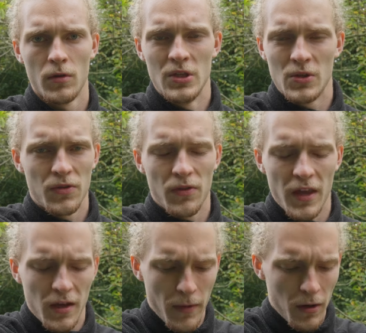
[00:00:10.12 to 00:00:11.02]
You could
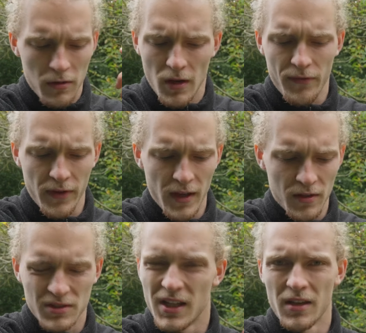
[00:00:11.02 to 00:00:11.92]
think about nothing
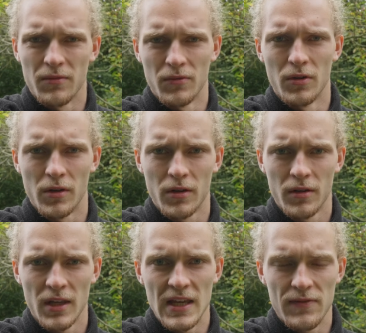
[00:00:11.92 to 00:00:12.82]
else than that work,
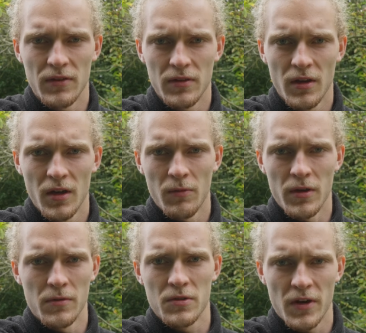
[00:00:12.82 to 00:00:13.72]
even when
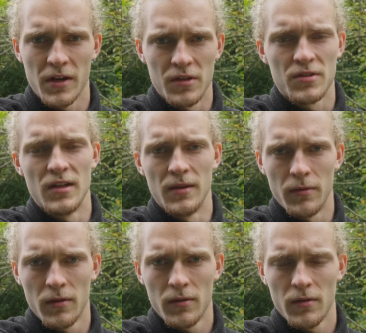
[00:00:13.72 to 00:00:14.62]
you were trying to sleep.
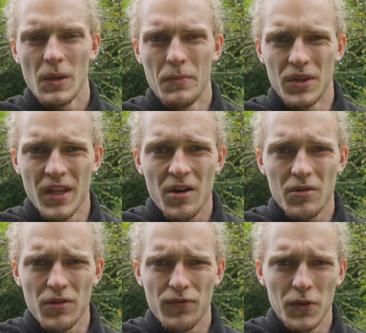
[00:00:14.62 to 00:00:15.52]
But now
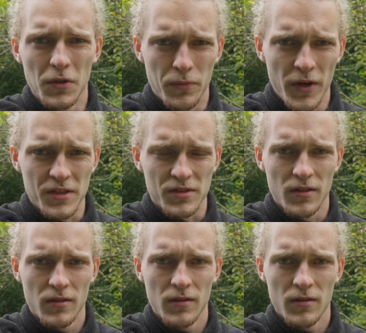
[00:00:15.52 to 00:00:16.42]
you feel depressed.
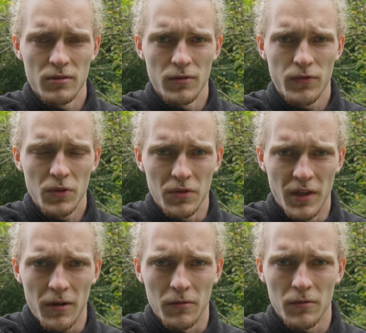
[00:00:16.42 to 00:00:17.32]
You feel
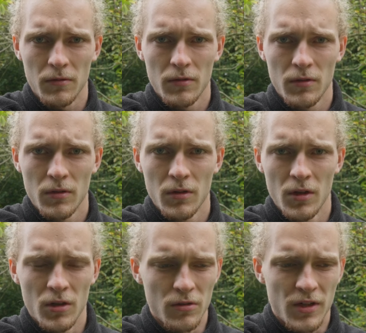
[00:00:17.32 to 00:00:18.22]
down.
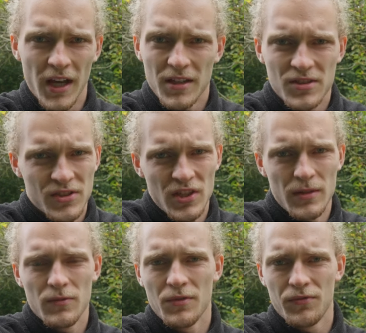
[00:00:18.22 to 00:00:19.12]
You can't
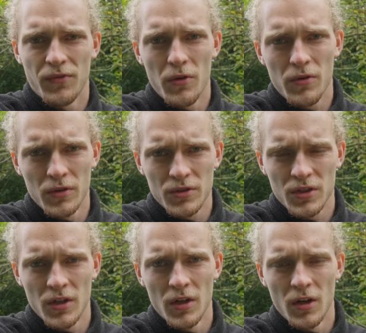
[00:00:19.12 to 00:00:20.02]
seem to focus
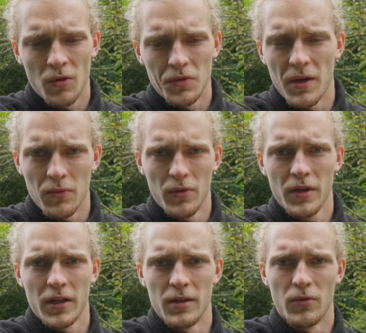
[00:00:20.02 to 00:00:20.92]
on that
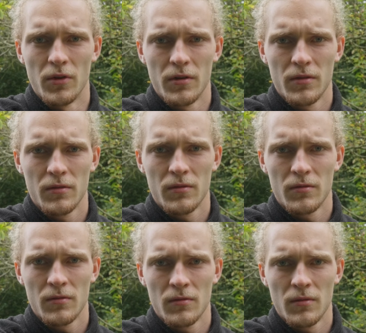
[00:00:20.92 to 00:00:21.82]
work anymore.
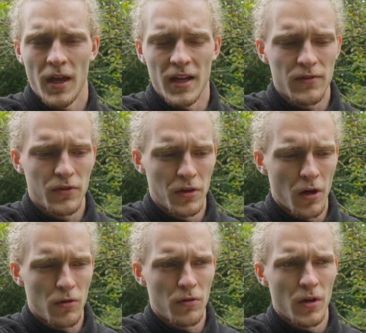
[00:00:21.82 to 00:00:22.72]
And even
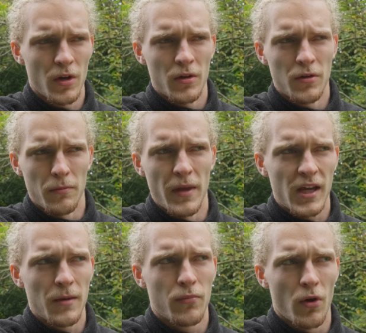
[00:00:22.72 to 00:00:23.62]
though you're
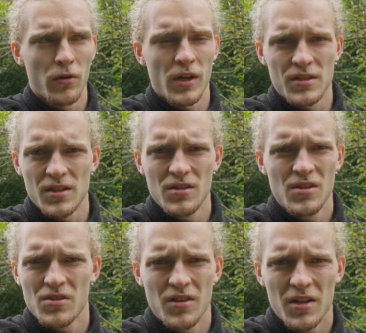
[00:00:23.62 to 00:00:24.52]
making progress, it
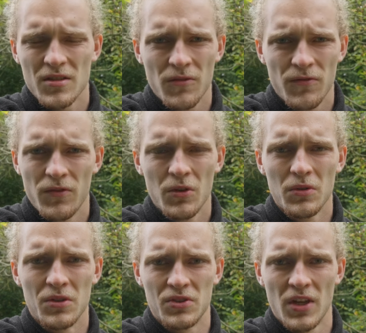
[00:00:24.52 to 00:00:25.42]
just doesn't feel
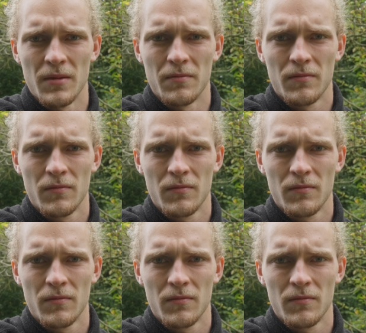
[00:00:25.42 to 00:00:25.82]
the same.